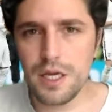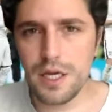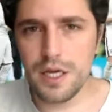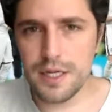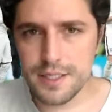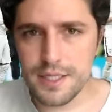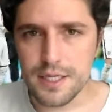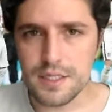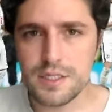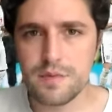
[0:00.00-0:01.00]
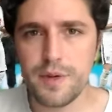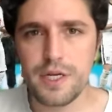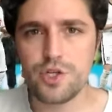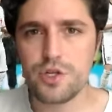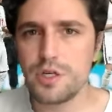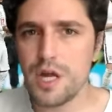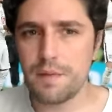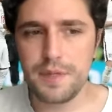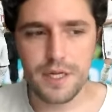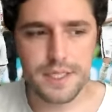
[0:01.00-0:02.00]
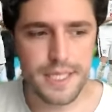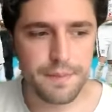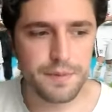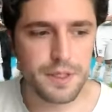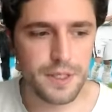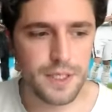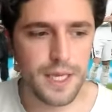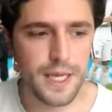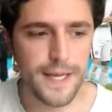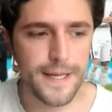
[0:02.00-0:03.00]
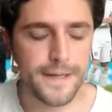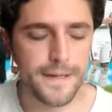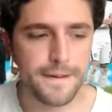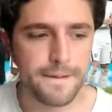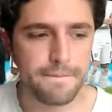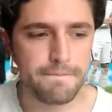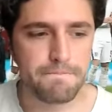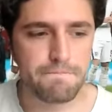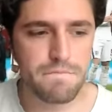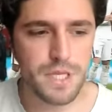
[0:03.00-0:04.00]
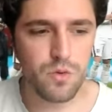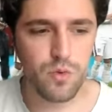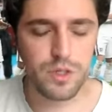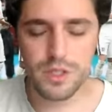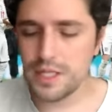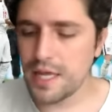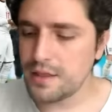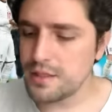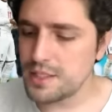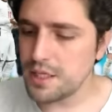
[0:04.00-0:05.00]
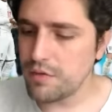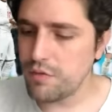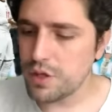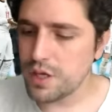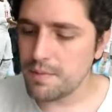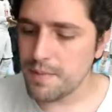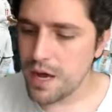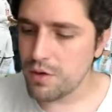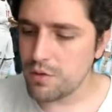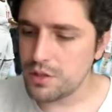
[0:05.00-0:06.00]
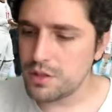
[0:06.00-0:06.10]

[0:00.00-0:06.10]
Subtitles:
It exists, but it should not be accepted. And really that this stuff will come out